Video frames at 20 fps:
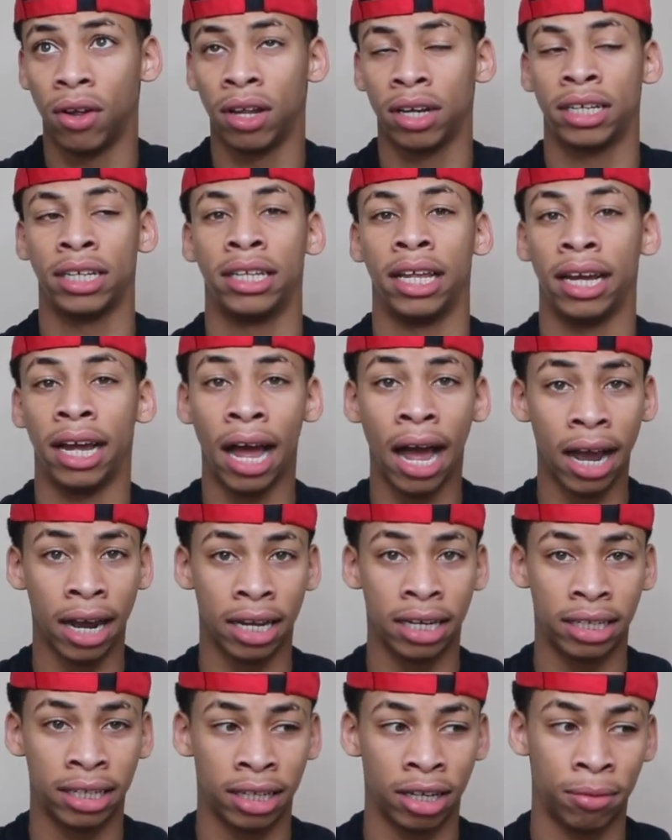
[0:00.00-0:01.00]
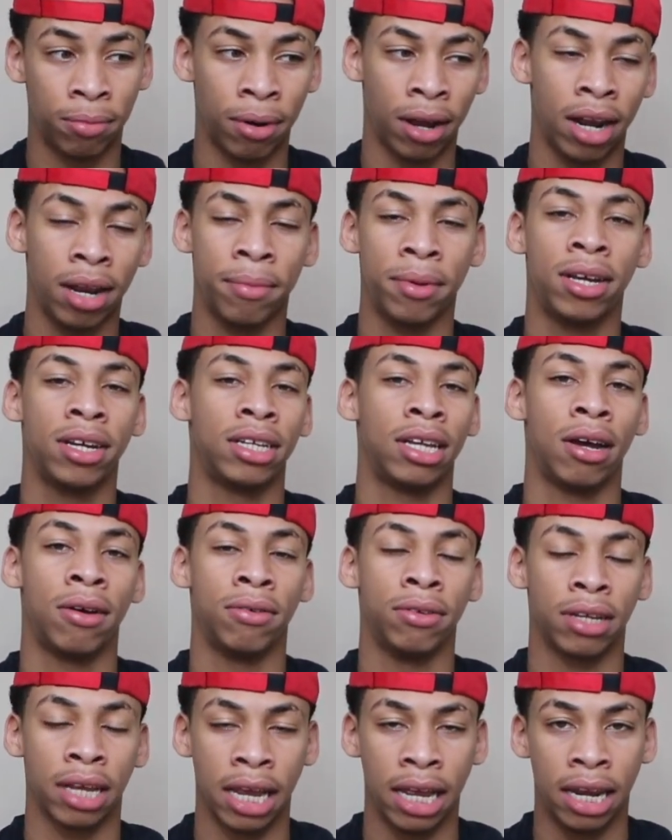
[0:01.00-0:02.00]
cause like I could tell, probably because I
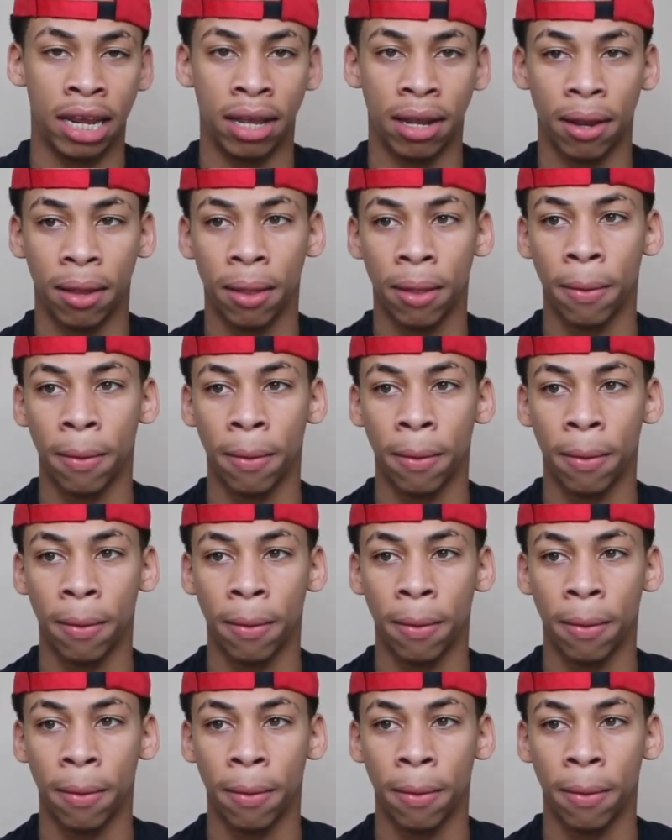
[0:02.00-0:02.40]
was in it.